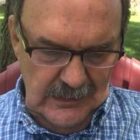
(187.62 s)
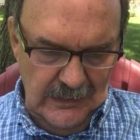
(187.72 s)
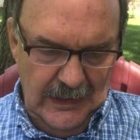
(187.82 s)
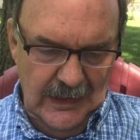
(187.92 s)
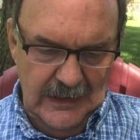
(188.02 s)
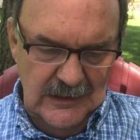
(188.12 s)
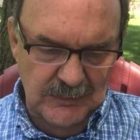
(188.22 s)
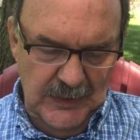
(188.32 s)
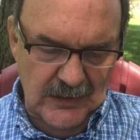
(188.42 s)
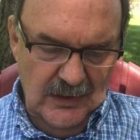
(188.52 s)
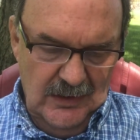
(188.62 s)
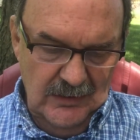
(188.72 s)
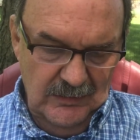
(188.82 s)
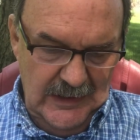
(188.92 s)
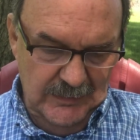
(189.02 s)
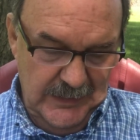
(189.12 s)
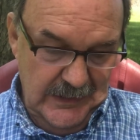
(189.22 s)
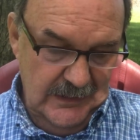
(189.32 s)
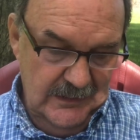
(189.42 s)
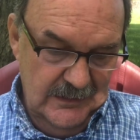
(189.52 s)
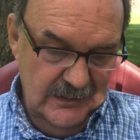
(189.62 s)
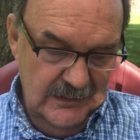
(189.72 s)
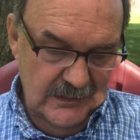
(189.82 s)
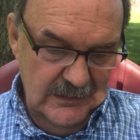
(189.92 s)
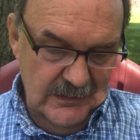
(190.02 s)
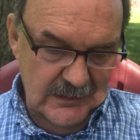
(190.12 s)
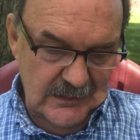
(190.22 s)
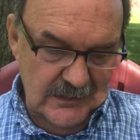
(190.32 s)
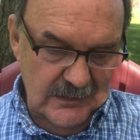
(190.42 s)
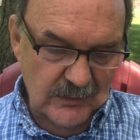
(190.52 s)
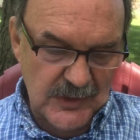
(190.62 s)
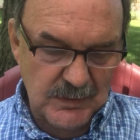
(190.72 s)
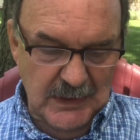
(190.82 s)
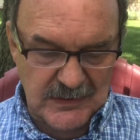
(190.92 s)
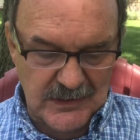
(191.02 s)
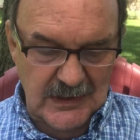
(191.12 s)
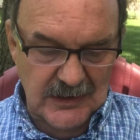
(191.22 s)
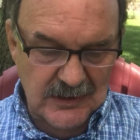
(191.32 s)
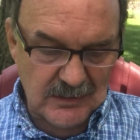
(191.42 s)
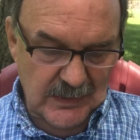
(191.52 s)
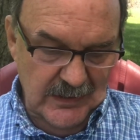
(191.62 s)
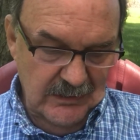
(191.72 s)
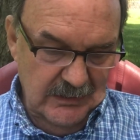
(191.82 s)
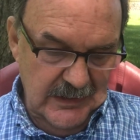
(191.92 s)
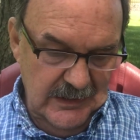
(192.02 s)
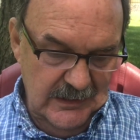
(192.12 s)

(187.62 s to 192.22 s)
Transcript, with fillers: They like to be called rabbi, which means teacher, by the way.